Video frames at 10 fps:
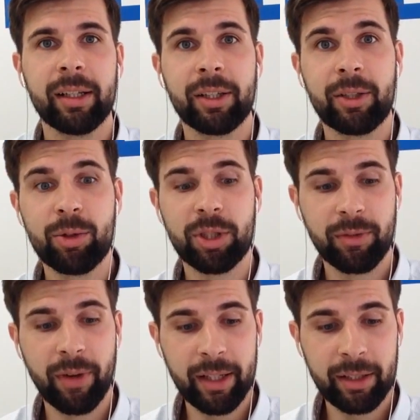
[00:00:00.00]
huge
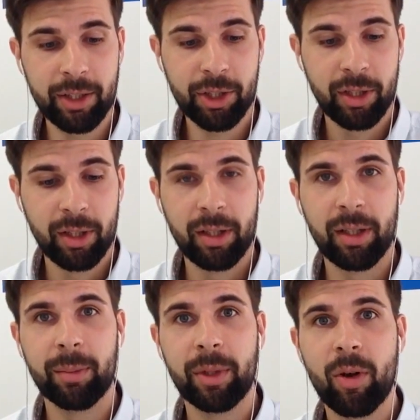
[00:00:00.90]
advantage
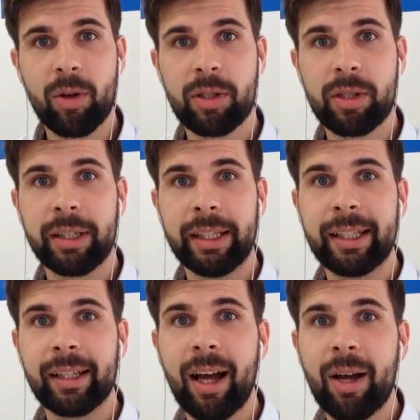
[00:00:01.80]
because
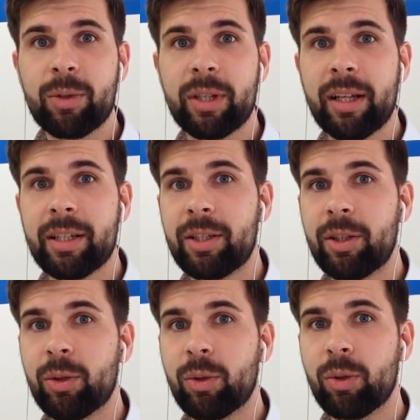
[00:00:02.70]
it allows us
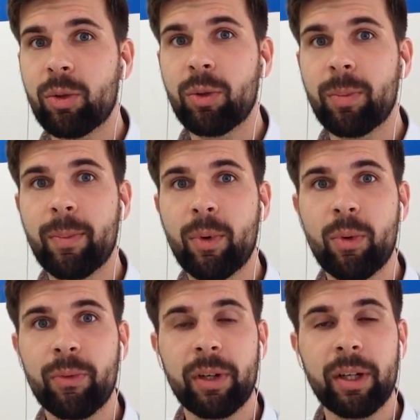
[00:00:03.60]
to
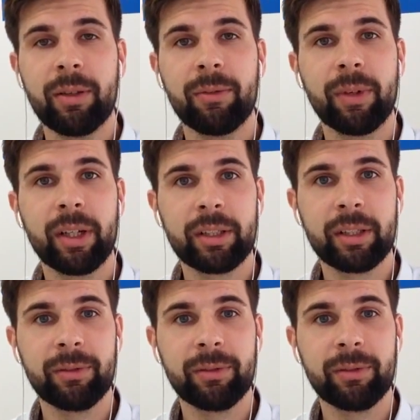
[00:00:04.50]
move very,